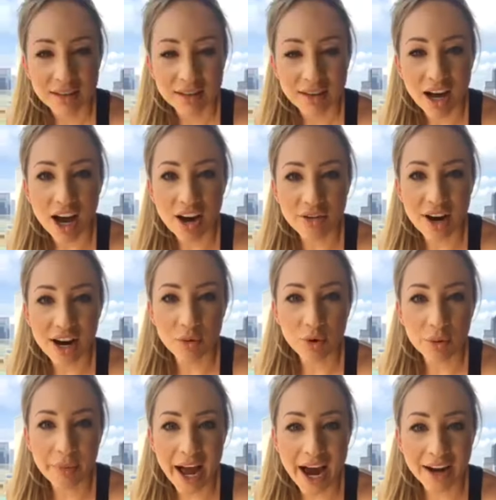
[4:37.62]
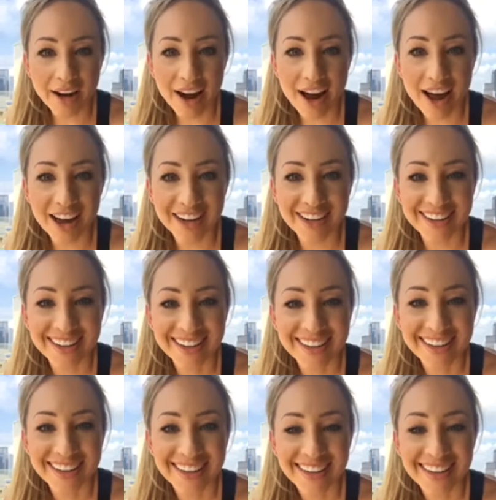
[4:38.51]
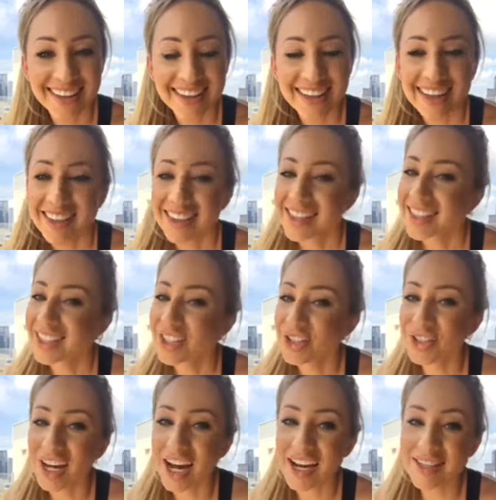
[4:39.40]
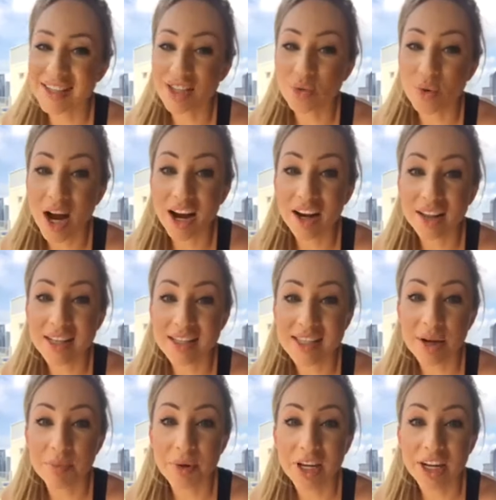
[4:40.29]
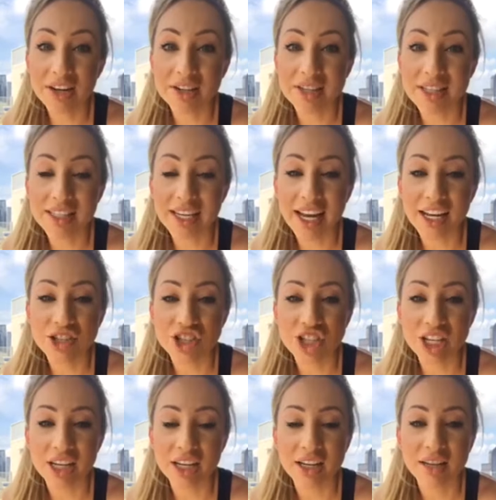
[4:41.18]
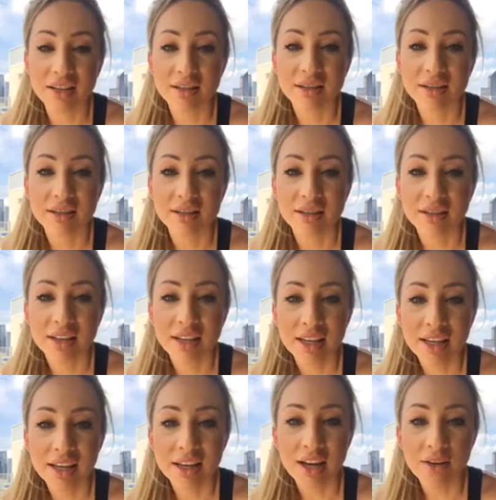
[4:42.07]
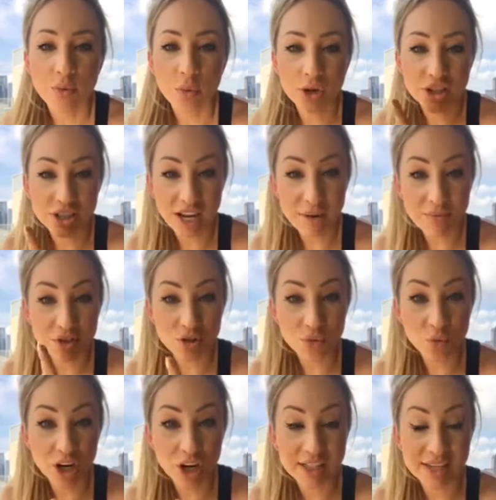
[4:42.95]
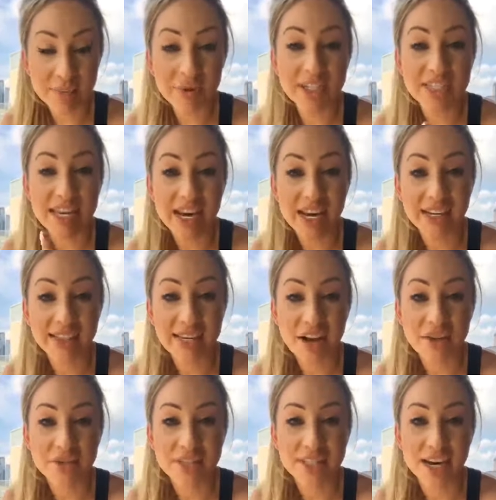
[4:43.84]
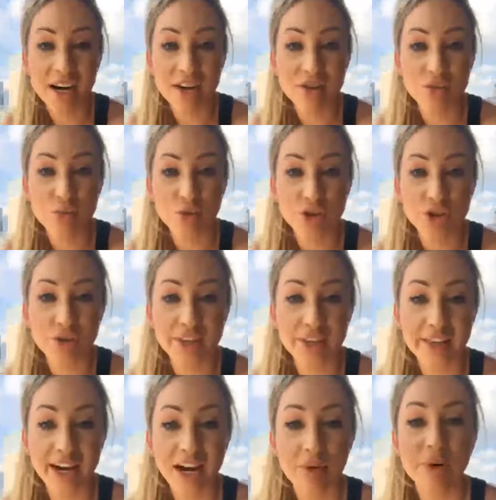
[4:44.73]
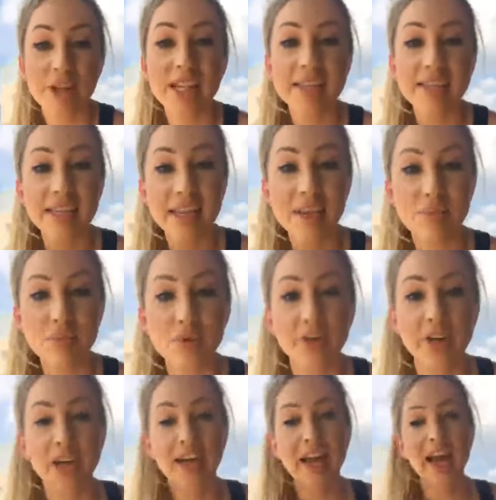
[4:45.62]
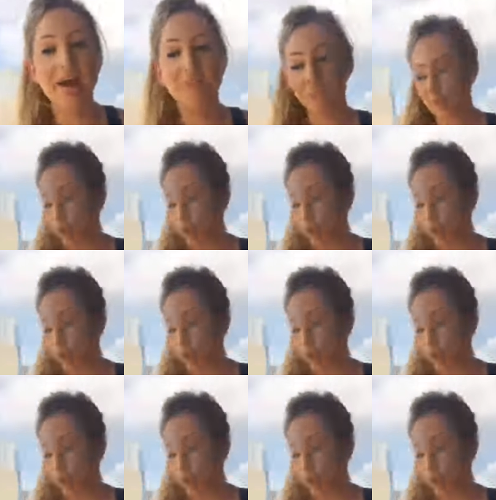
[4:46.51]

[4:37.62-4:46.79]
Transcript: All right, we're back on. You guys, the wireless up here is sketchy. If worse comes to worse, I'm gonna take it downstairs and we'll do it there, but let's keep moving, okay?